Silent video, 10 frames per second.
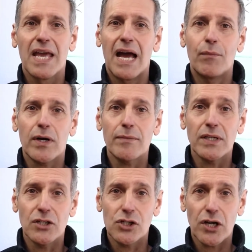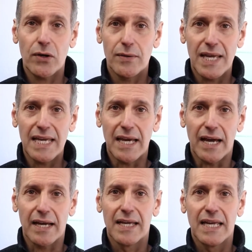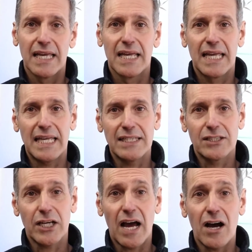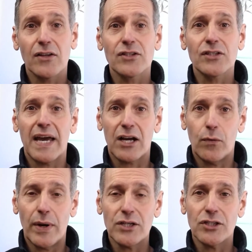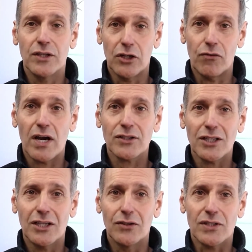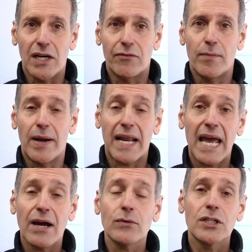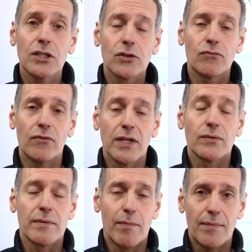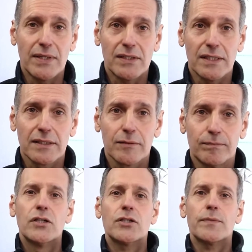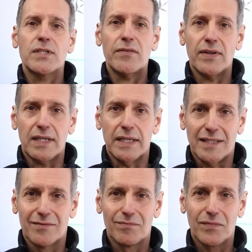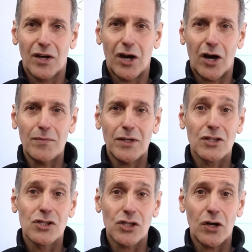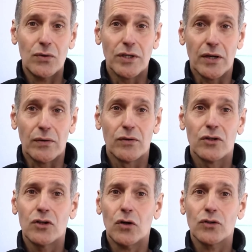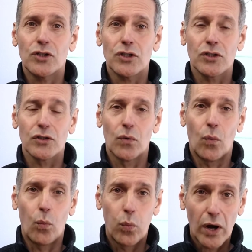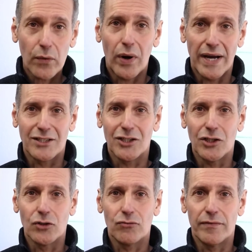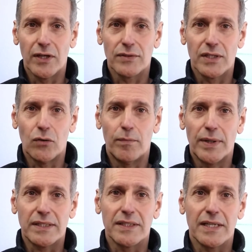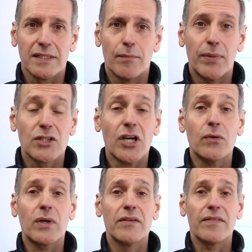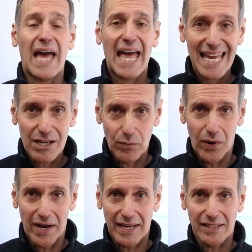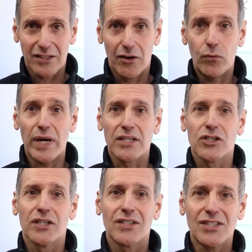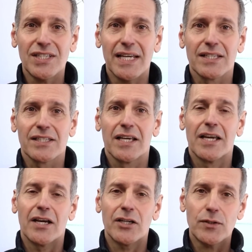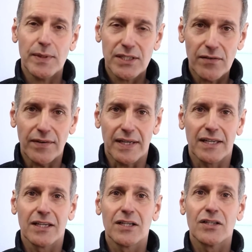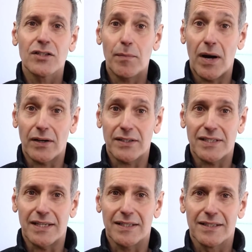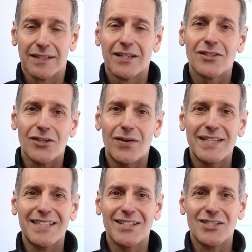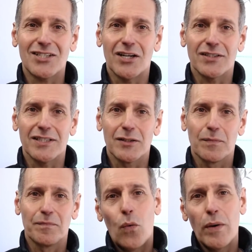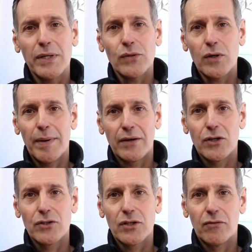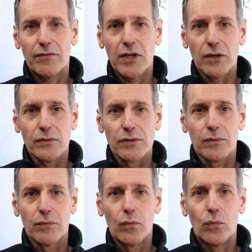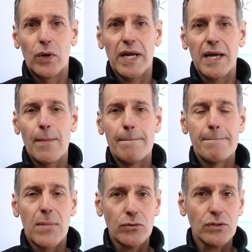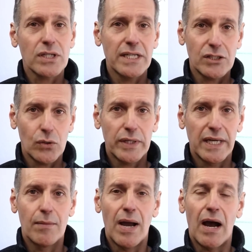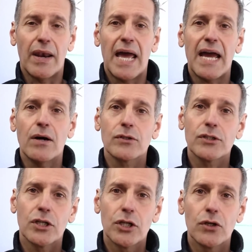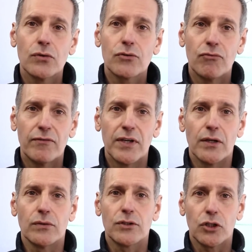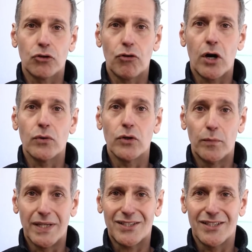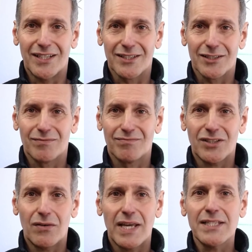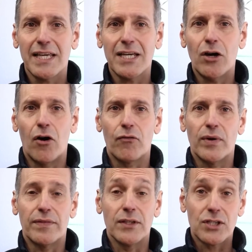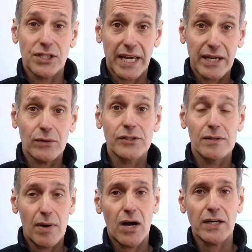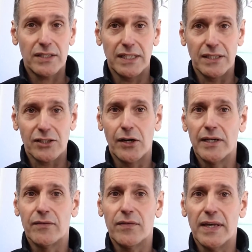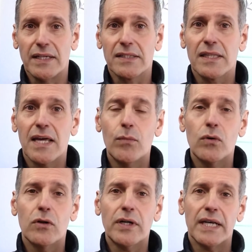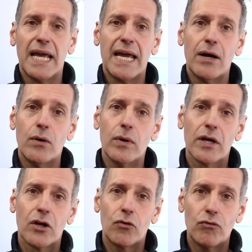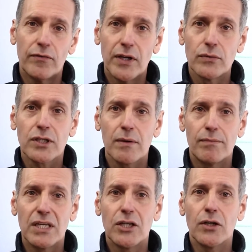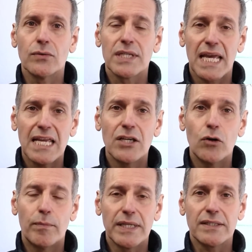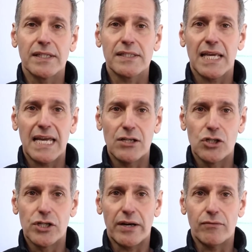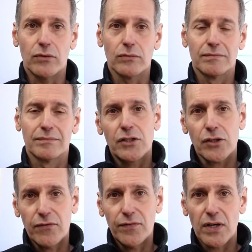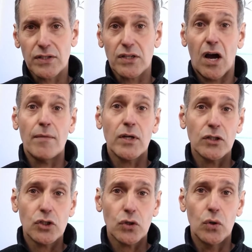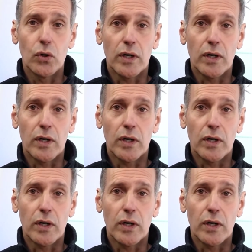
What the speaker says: And what I'm going to show you here is going to answer that question that you're asking yourself about how to use reviews in my business. Specifically, I'm going to show you not just one way to use reviews in your business, but a total of 8 ways, of which 6 are specific to marketing. So let's get started. When we talk about using reviews, we're mostly talking about how to use reviews to grow your business. So let's kick off with the sales and marketing side of things, and then we'll look at how reviews can be used in your business in general. So first, I'm going to talk